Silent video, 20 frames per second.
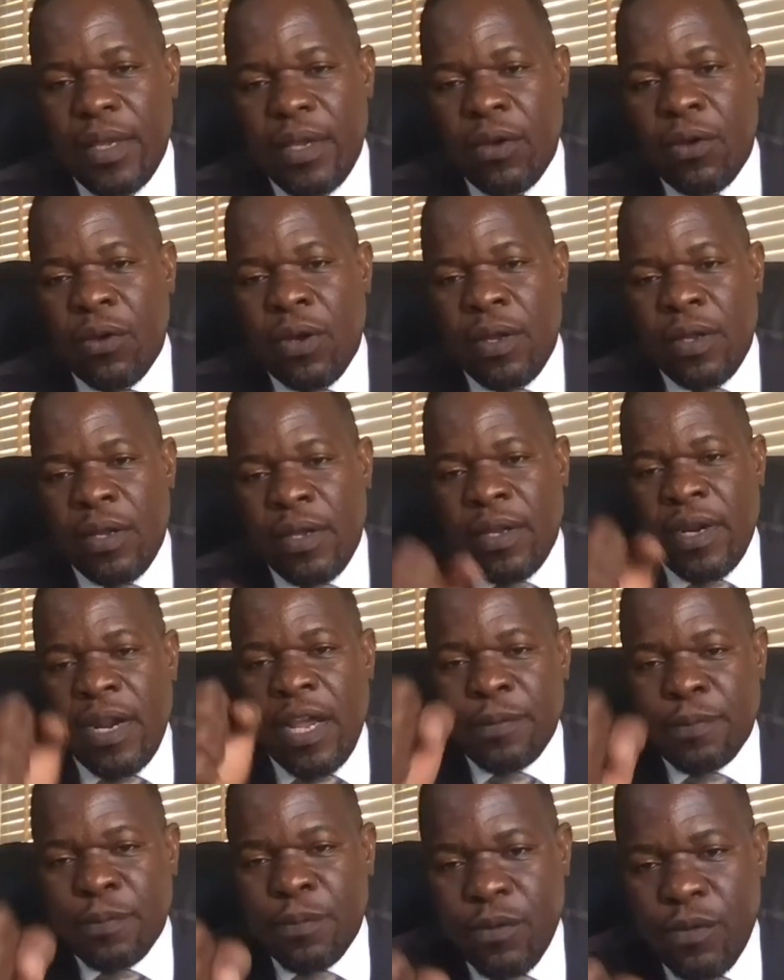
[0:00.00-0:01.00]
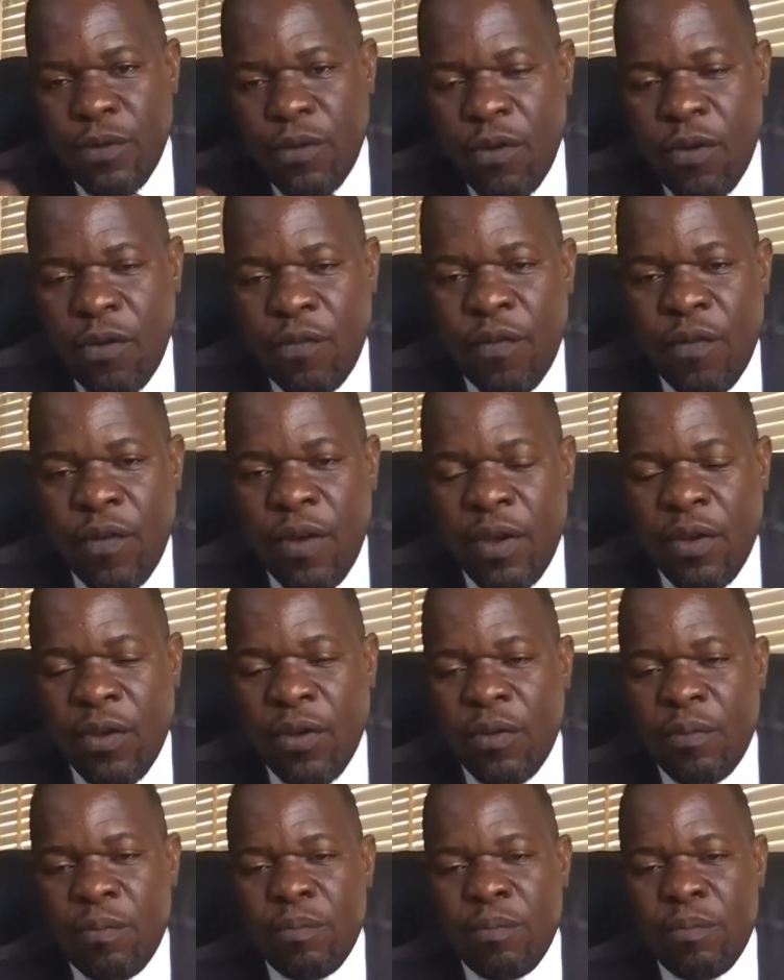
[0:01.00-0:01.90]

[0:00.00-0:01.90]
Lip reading: or grasp of our